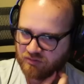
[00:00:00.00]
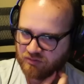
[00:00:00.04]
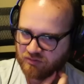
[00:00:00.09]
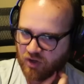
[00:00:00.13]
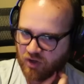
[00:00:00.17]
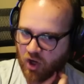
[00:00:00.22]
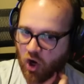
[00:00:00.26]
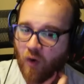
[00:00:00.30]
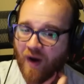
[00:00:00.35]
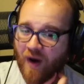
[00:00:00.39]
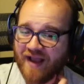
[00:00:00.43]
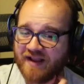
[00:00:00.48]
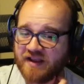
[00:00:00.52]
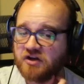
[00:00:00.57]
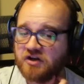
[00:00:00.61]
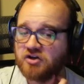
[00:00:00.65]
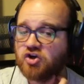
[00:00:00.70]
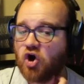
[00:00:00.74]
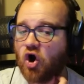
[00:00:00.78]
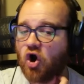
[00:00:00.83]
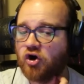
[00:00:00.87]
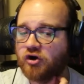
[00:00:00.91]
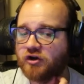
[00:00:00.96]
Oh, I can
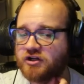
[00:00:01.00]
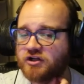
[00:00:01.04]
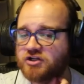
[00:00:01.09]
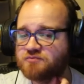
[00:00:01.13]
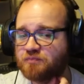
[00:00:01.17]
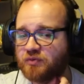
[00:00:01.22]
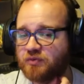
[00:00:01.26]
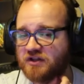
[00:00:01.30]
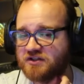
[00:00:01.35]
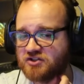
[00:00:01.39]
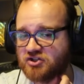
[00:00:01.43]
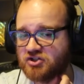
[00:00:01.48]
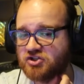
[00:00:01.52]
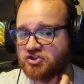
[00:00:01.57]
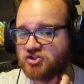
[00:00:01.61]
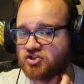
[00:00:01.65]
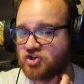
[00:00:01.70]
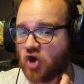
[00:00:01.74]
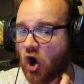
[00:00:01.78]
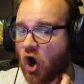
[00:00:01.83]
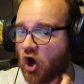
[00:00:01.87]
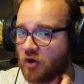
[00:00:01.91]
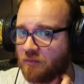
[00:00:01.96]
Carnage plus
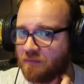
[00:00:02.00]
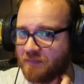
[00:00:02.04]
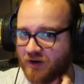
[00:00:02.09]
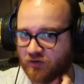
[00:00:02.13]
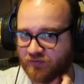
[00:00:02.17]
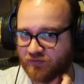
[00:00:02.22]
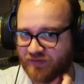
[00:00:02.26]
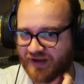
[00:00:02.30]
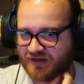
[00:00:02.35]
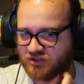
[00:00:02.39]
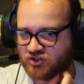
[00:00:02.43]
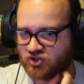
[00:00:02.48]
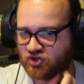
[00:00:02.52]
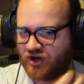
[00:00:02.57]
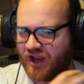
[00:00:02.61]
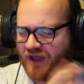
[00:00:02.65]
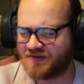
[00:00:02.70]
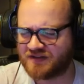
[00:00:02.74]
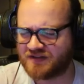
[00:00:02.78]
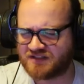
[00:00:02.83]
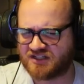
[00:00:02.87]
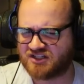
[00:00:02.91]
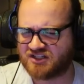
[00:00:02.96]
Khazar middle next turn. Yeah,
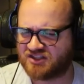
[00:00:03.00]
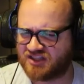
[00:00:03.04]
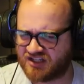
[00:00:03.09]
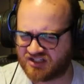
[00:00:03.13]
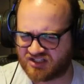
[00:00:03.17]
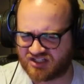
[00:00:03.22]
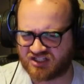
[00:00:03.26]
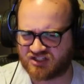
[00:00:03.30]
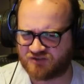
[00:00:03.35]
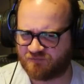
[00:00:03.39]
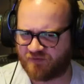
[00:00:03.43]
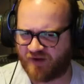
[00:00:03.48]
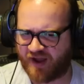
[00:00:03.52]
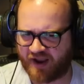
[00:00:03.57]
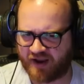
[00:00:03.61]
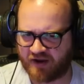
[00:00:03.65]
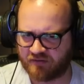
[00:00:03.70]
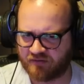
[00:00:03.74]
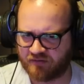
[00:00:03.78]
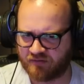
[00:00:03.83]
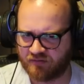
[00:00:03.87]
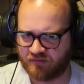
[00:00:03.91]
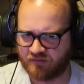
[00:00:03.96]
this is
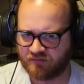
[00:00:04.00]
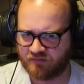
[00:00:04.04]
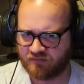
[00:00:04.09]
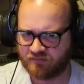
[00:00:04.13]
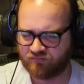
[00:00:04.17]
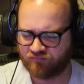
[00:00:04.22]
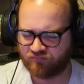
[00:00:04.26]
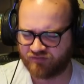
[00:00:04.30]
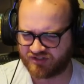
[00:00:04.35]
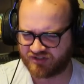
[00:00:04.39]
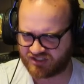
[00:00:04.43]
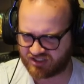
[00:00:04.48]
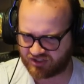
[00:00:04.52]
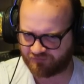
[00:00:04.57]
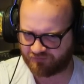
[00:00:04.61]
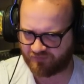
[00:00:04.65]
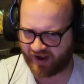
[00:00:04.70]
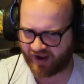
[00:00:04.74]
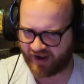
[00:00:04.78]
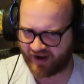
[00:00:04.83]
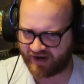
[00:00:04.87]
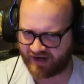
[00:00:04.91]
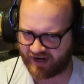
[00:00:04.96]
fine. This is
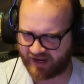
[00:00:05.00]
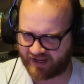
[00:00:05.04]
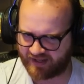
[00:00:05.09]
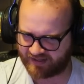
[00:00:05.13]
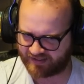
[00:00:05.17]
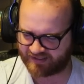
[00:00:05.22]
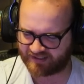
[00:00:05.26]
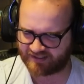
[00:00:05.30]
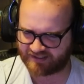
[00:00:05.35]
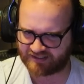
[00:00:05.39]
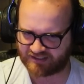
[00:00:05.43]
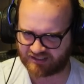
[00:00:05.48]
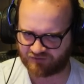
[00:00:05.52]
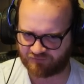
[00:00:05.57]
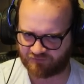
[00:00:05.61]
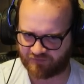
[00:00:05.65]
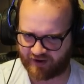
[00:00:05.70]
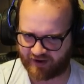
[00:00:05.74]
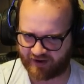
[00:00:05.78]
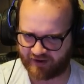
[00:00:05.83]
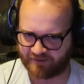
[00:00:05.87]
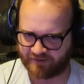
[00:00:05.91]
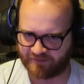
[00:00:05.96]
fine. I think this is
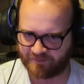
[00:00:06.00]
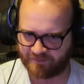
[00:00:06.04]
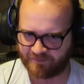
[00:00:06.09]
fine.